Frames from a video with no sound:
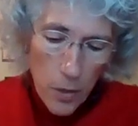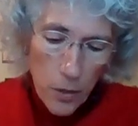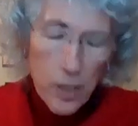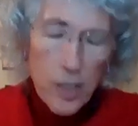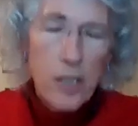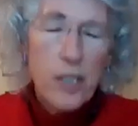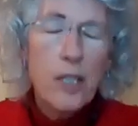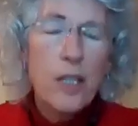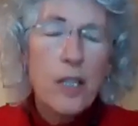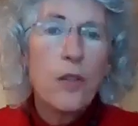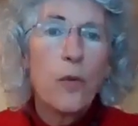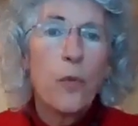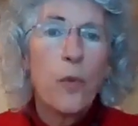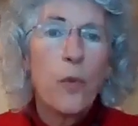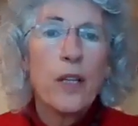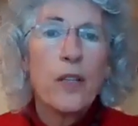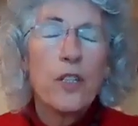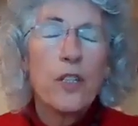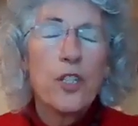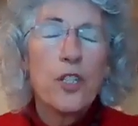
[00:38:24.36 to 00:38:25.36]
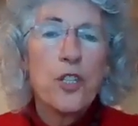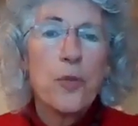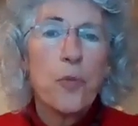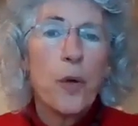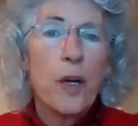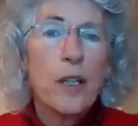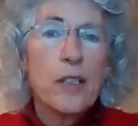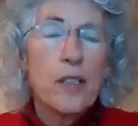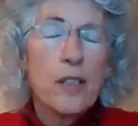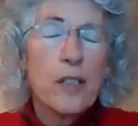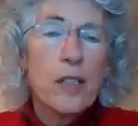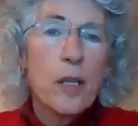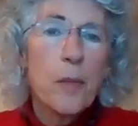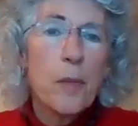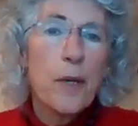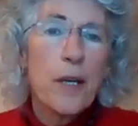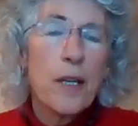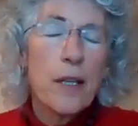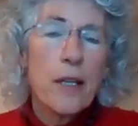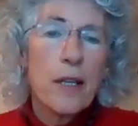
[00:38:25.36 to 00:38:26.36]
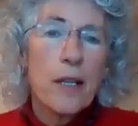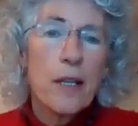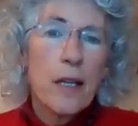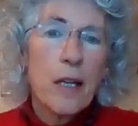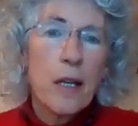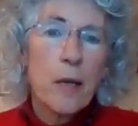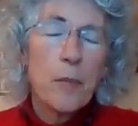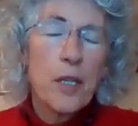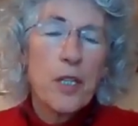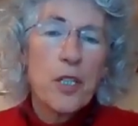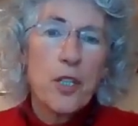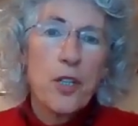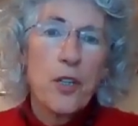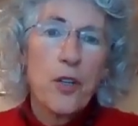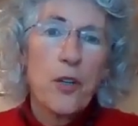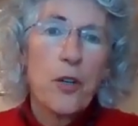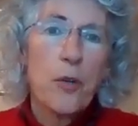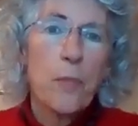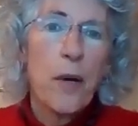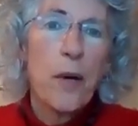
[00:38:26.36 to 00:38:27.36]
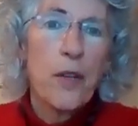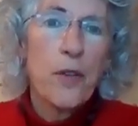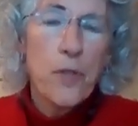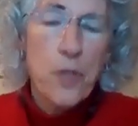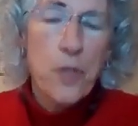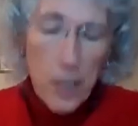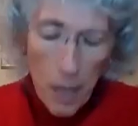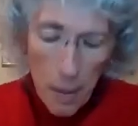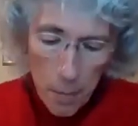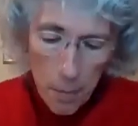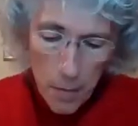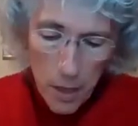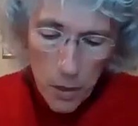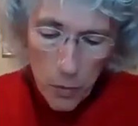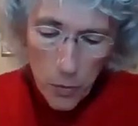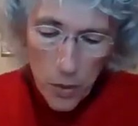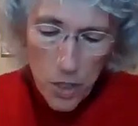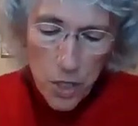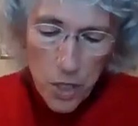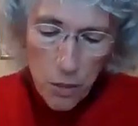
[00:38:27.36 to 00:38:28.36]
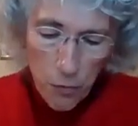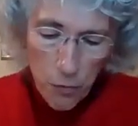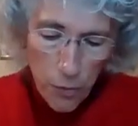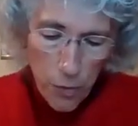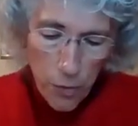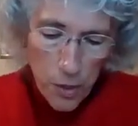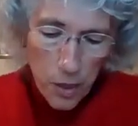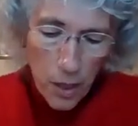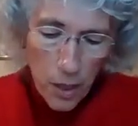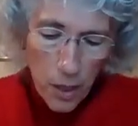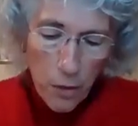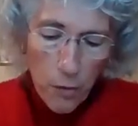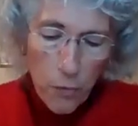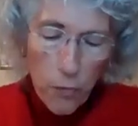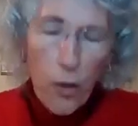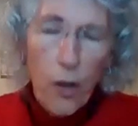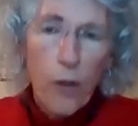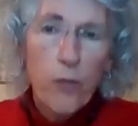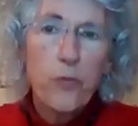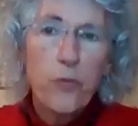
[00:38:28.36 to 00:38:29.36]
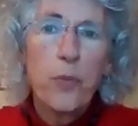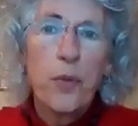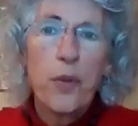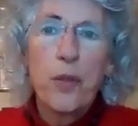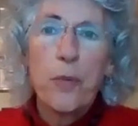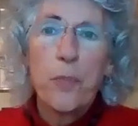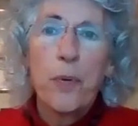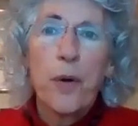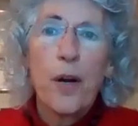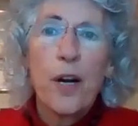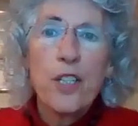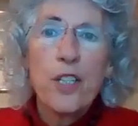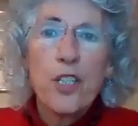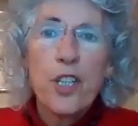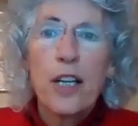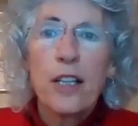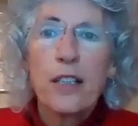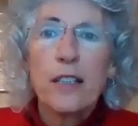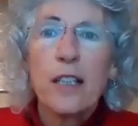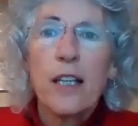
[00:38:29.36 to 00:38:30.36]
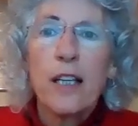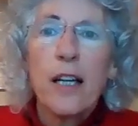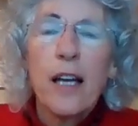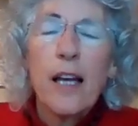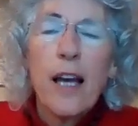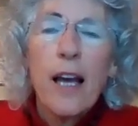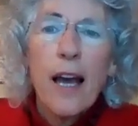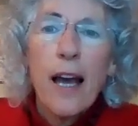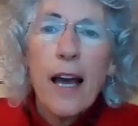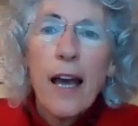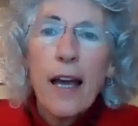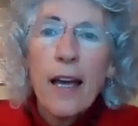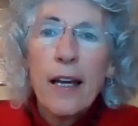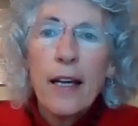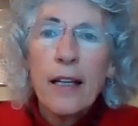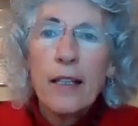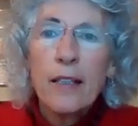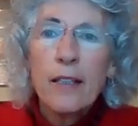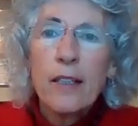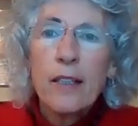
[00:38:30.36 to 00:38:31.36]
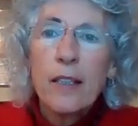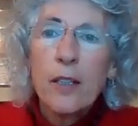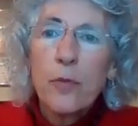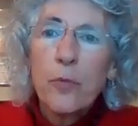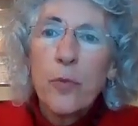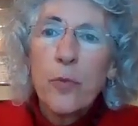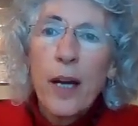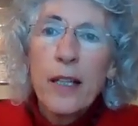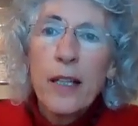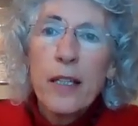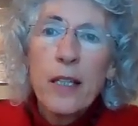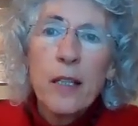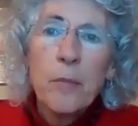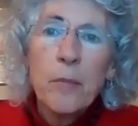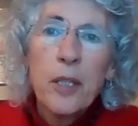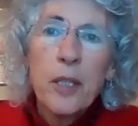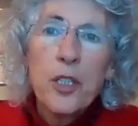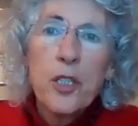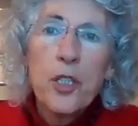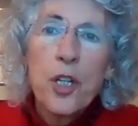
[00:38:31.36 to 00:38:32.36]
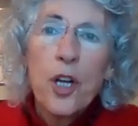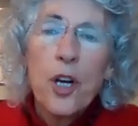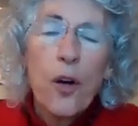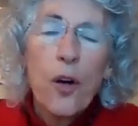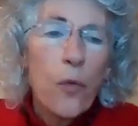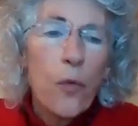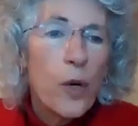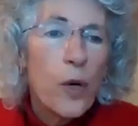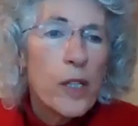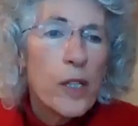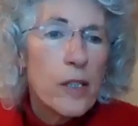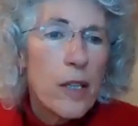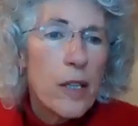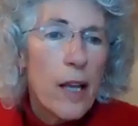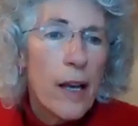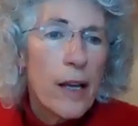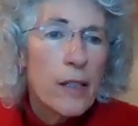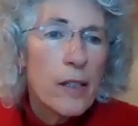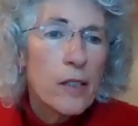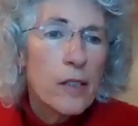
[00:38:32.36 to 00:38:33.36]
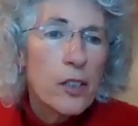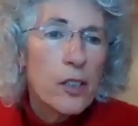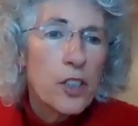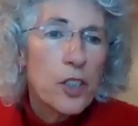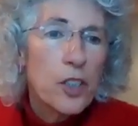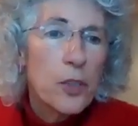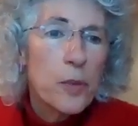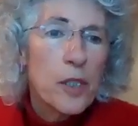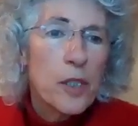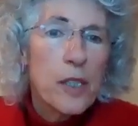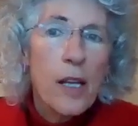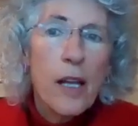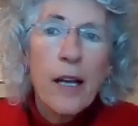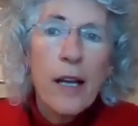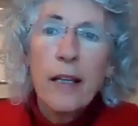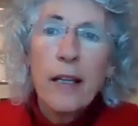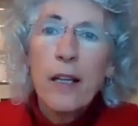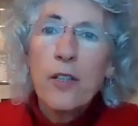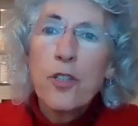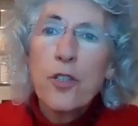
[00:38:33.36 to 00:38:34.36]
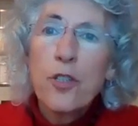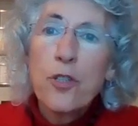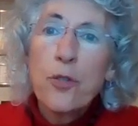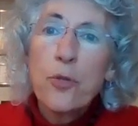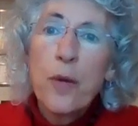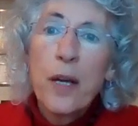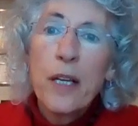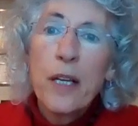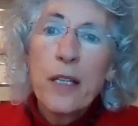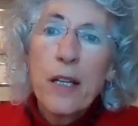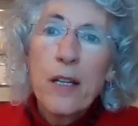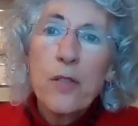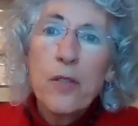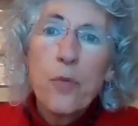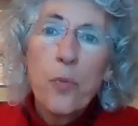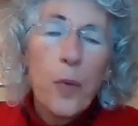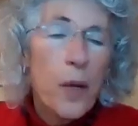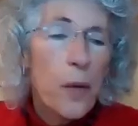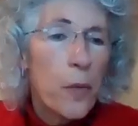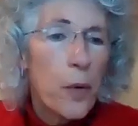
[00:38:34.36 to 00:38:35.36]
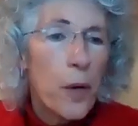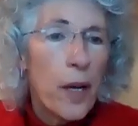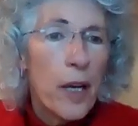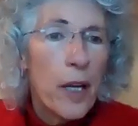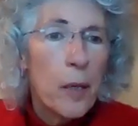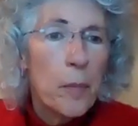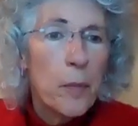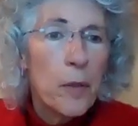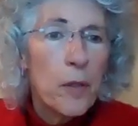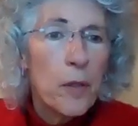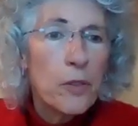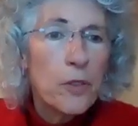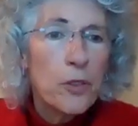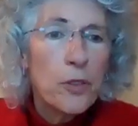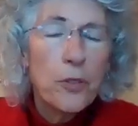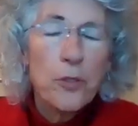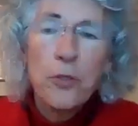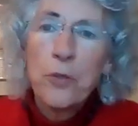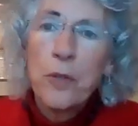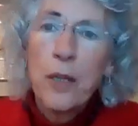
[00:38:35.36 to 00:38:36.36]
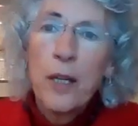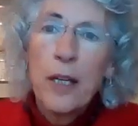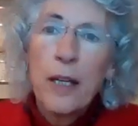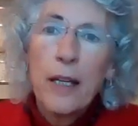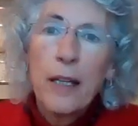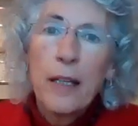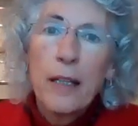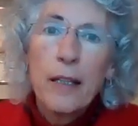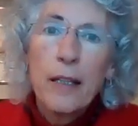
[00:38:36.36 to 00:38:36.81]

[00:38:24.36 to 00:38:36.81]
You can see the way that she was sleeping in an image that her mother sent me when she first got involved with the project. And the right image was as she was lying as straight as we were able to